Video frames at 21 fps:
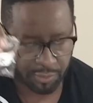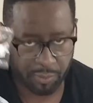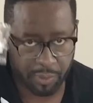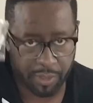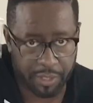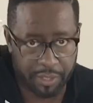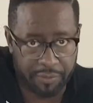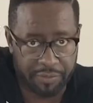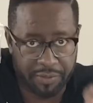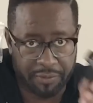
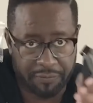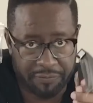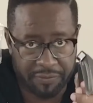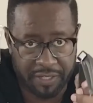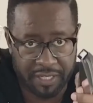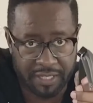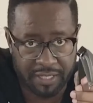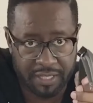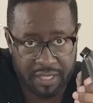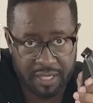one of the
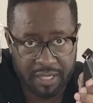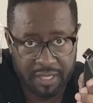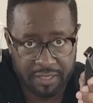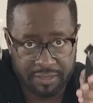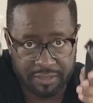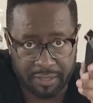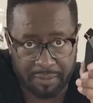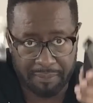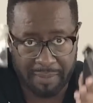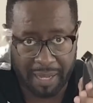feet
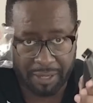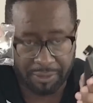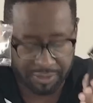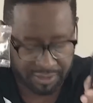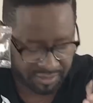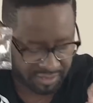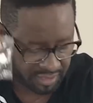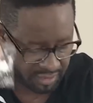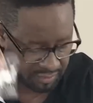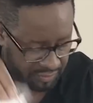to mount
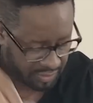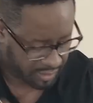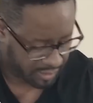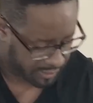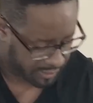the TV